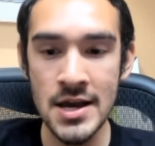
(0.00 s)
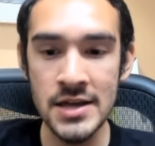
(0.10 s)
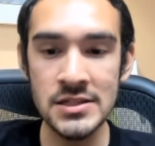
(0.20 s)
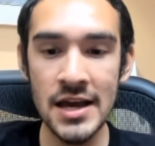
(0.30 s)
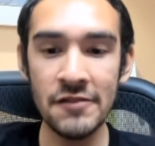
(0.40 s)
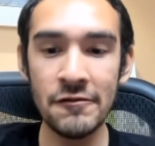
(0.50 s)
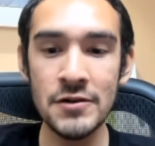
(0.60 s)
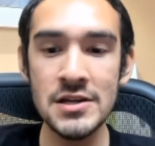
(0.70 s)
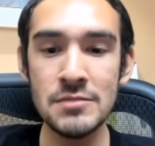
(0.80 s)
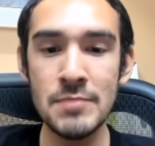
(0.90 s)
Seth
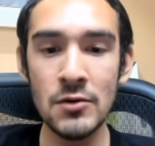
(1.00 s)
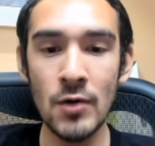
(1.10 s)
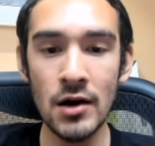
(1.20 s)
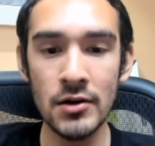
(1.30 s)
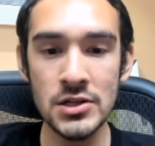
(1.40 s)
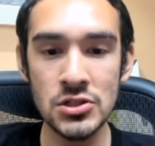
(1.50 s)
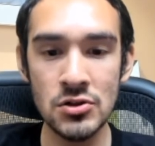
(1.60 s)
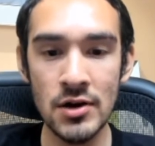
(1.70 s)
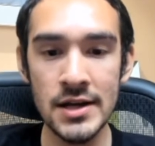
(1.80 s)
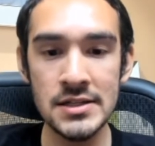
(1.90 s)
Freeze, meanwhile, is
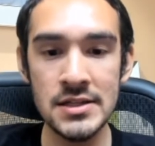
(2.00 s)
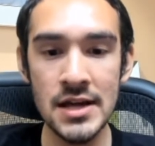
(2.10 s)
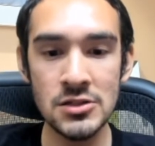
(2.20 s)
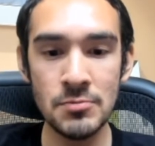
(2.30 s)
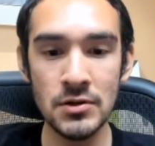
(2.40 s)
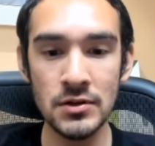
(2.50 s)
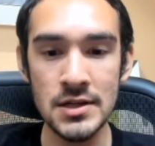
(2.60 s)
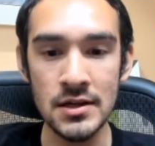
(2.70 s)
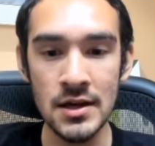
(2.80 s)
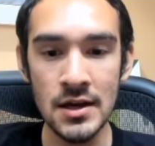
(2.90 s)
trying
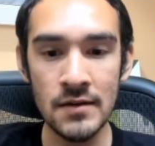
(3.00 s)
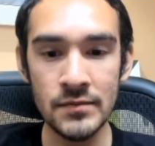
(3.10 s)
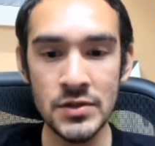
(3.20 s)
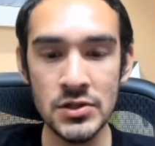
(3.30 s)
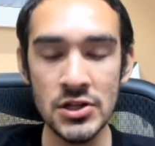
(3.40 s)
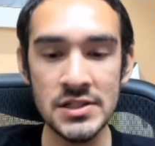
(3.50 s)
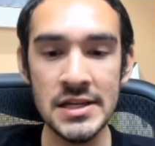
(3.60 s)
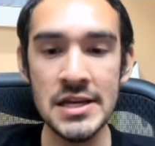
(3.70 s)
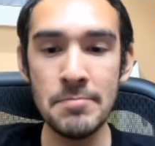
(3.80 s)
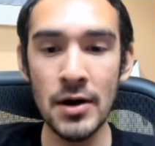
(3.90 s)
desperately to
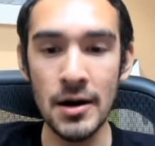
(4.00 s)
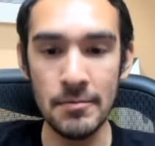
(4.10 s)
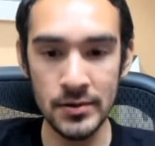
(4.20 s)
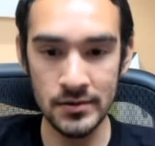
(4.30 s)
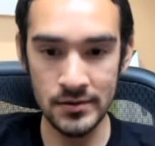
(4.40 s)
just keep up.